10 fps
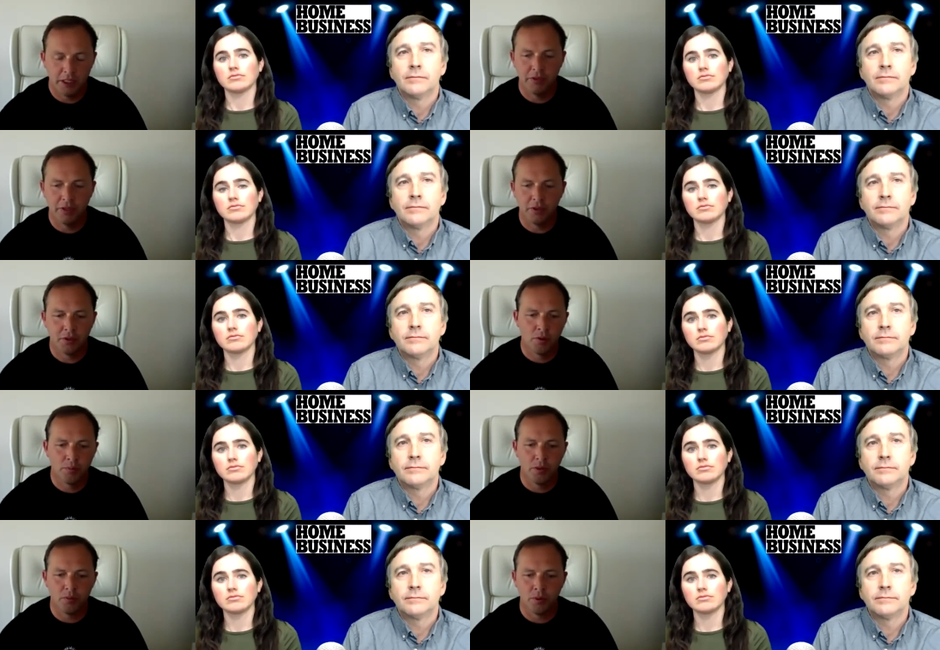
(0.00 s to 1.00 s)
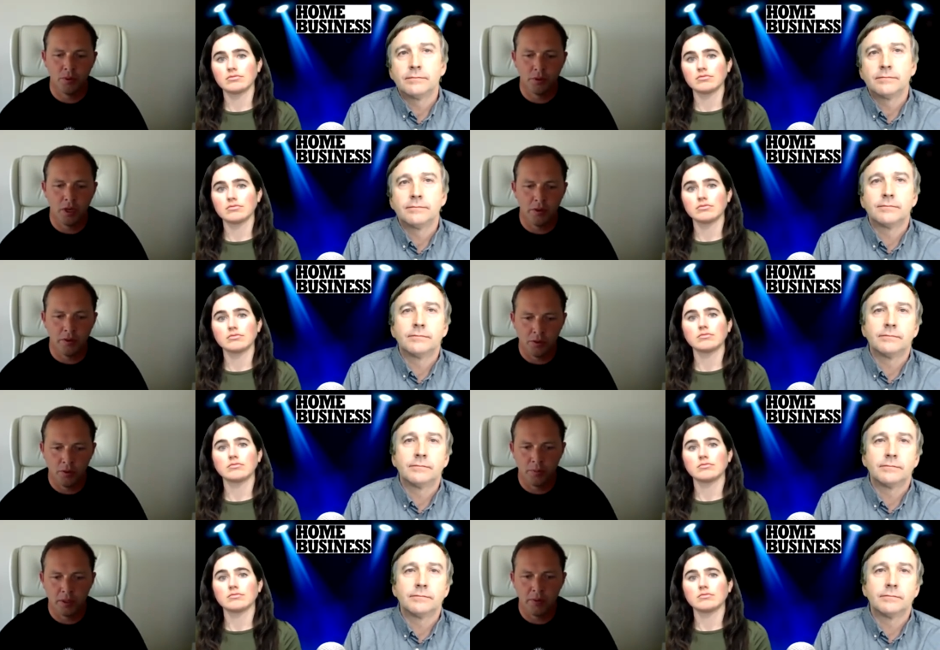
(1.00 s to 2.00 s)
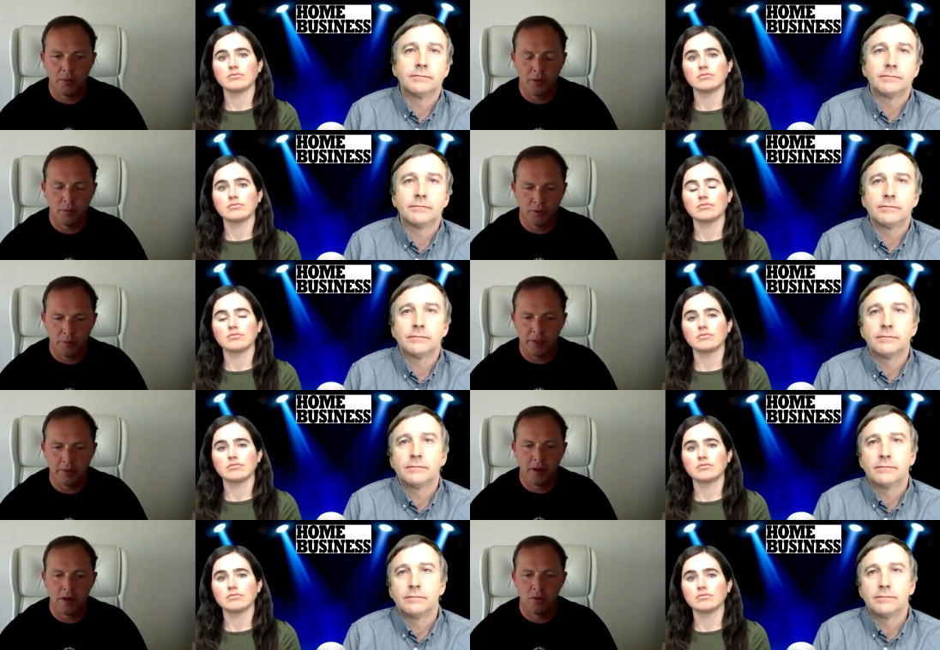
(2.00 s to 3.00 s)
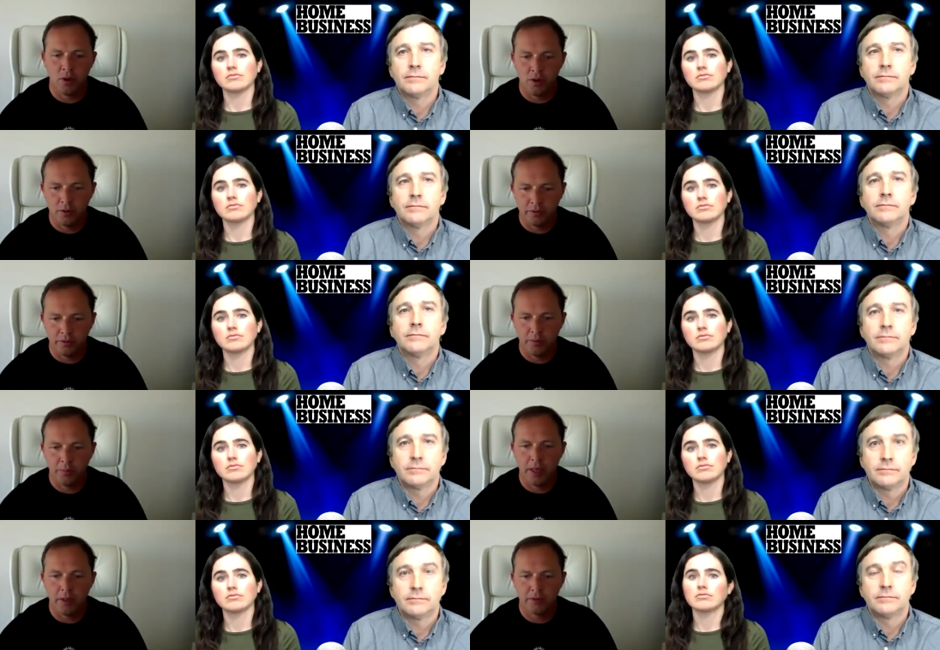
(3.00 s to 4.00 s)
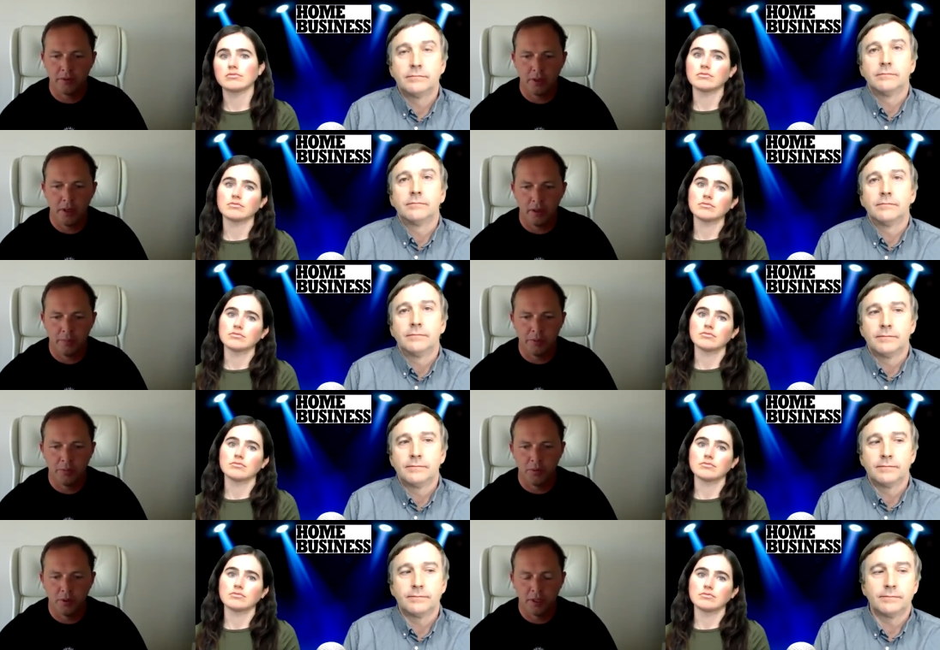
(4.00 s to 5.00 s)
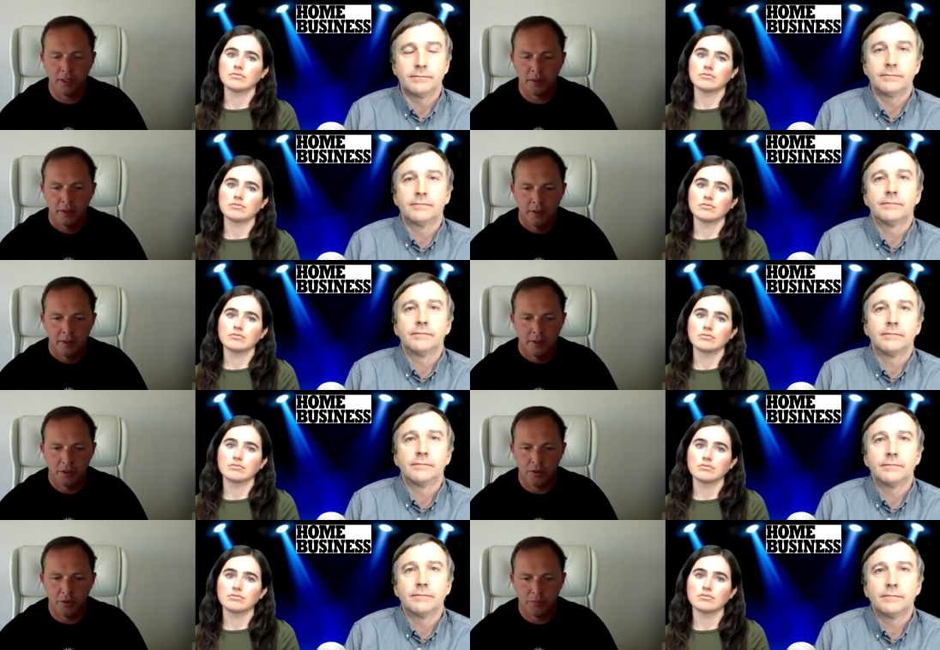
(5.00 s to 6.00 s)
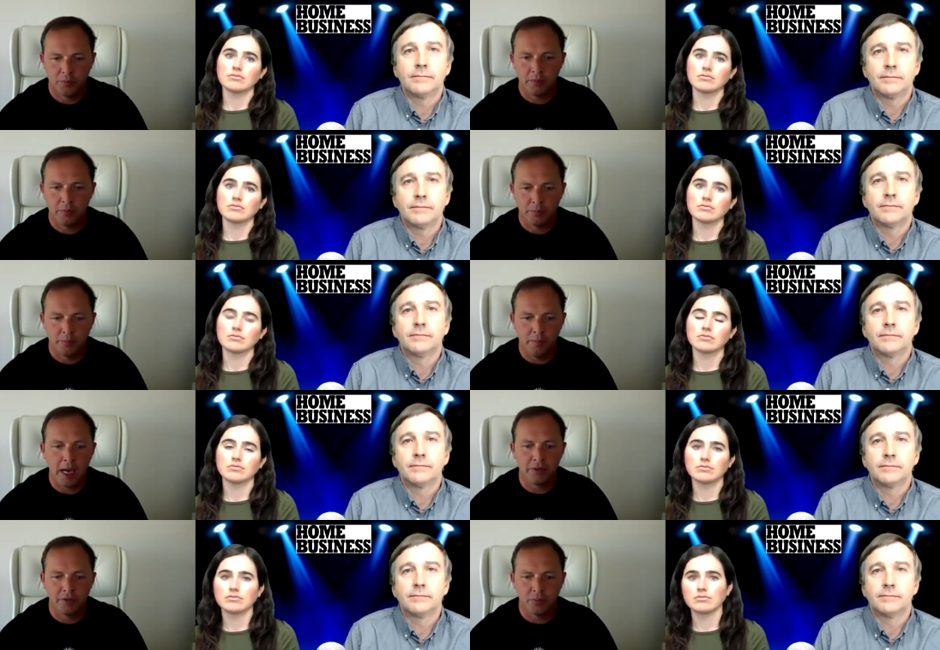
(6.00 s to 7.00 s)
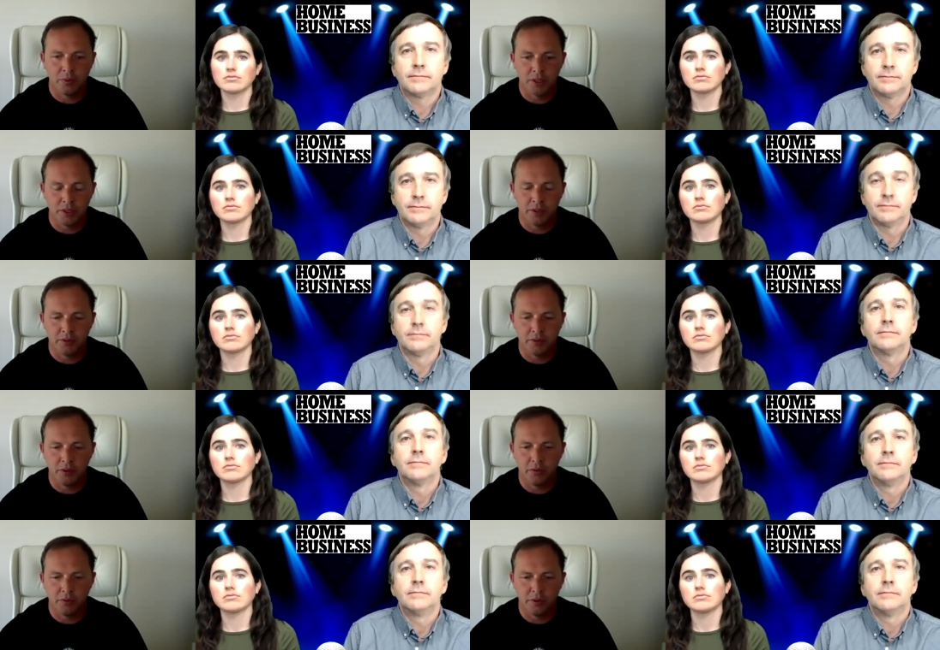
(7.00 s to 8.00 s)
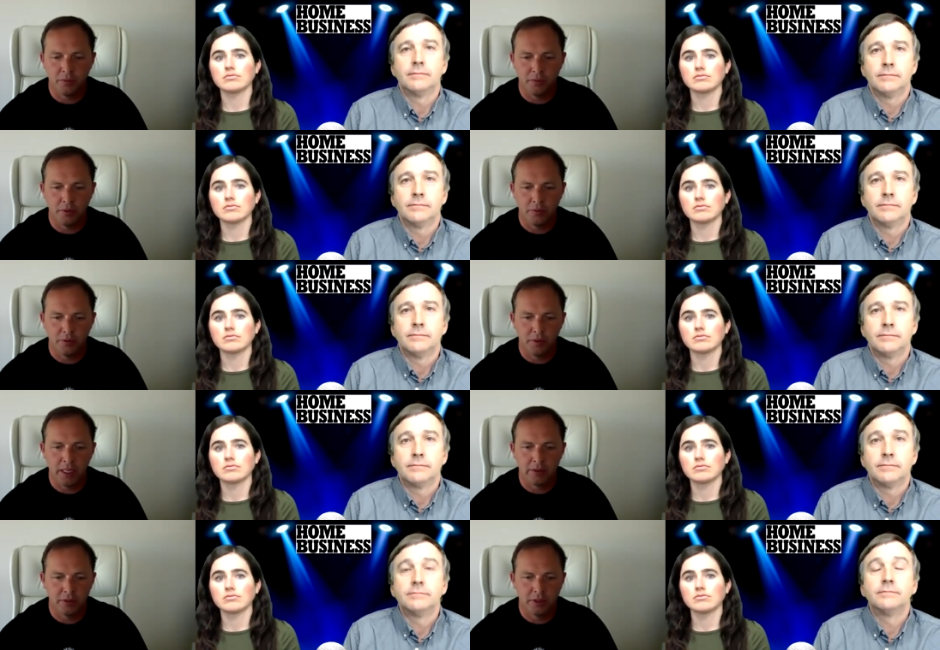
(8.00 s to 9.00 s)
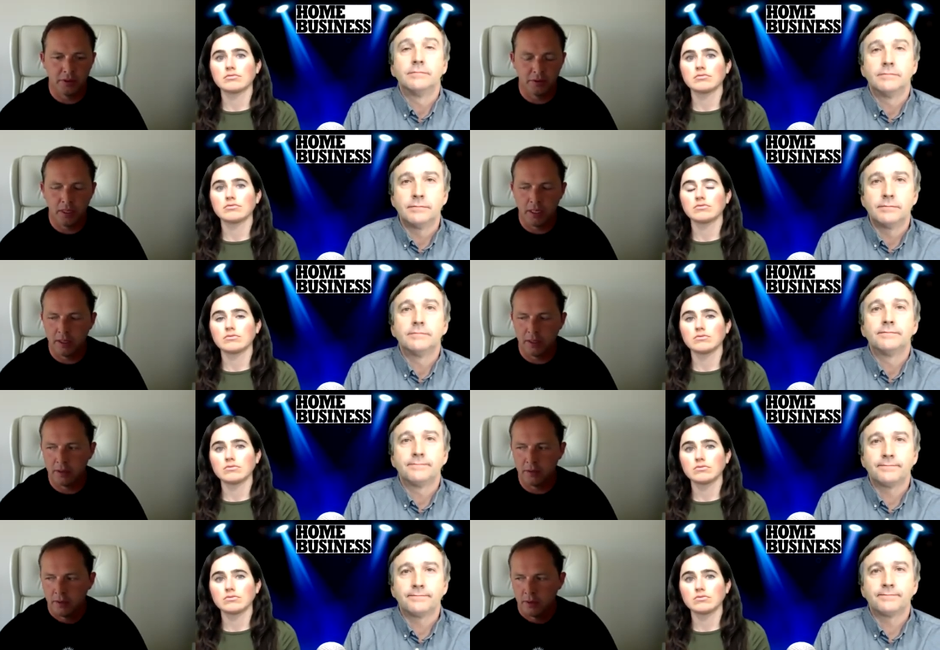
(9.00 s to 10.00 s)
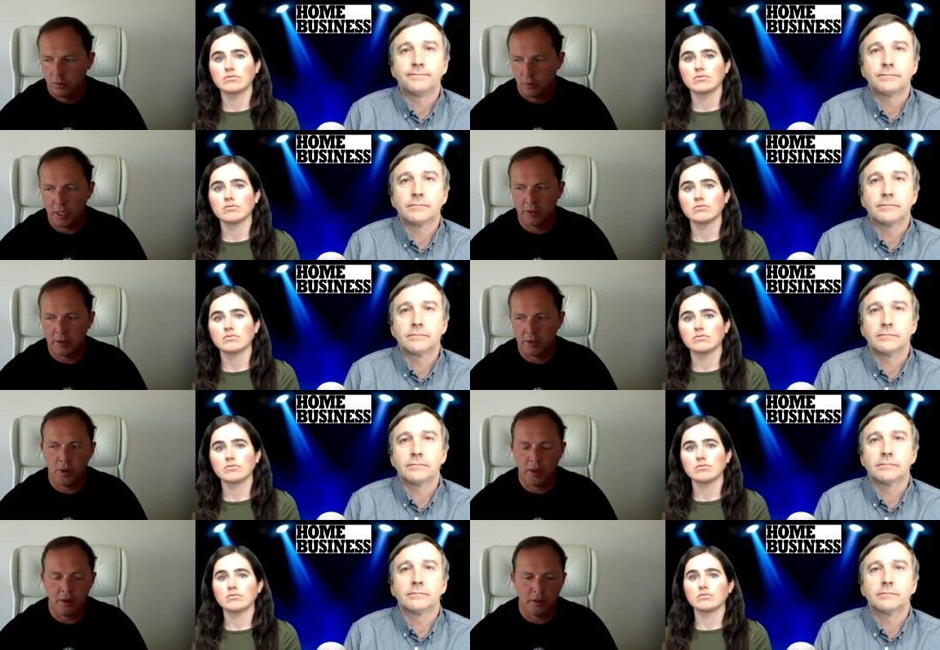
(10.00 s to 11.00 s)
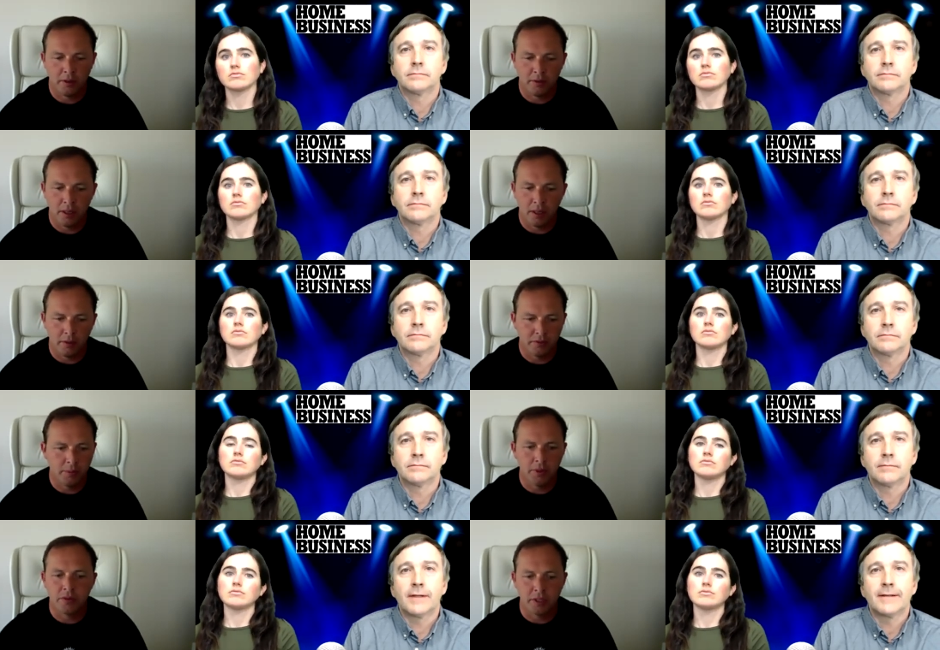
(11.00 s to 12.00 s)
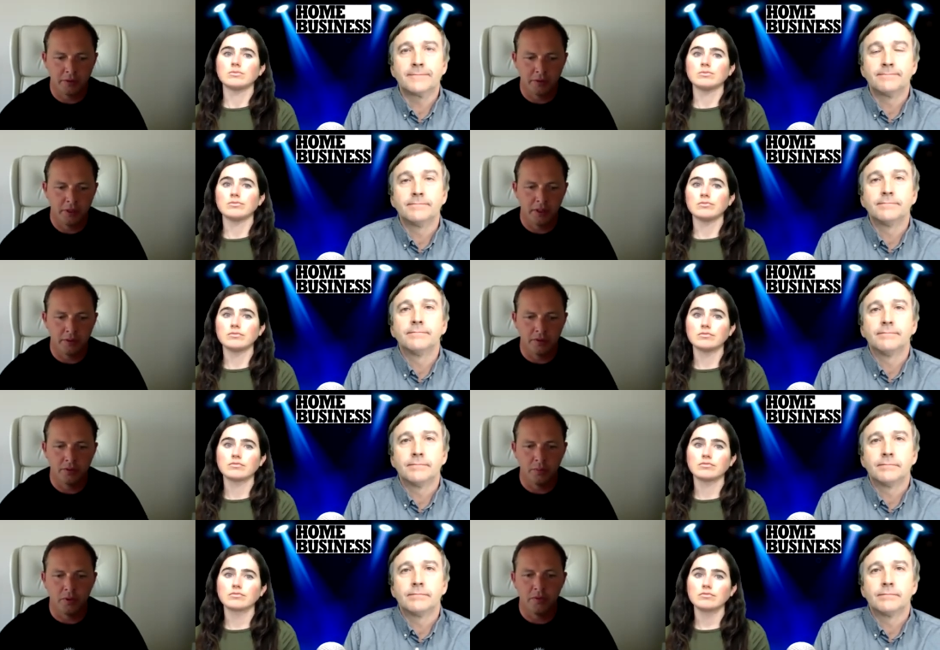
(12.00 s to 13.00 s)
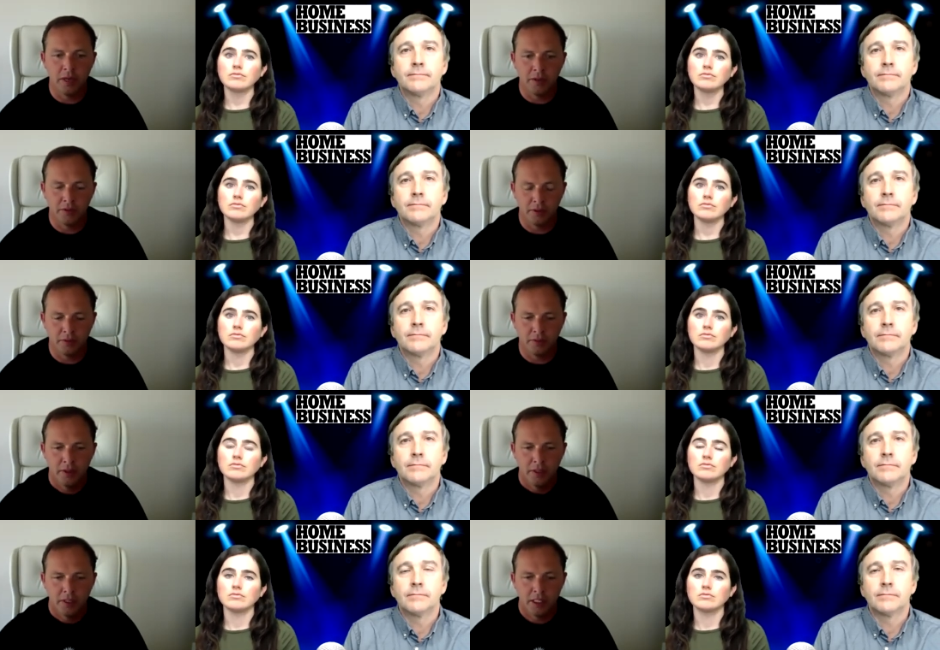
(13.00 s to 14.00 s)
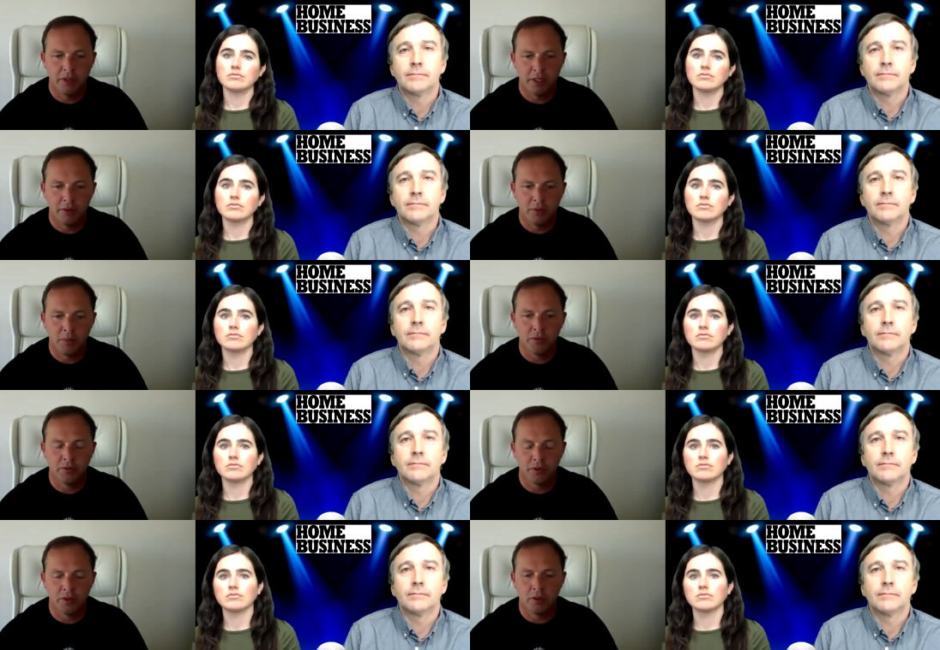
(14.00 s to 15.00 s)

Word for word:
Speaker 1: world on the corporate network with the best firewalls and the best uh, people working. You know, there's been massive breaches over the over the last years, right? And ransomware and uh, some of the things that just are pervasive, even in the most secure large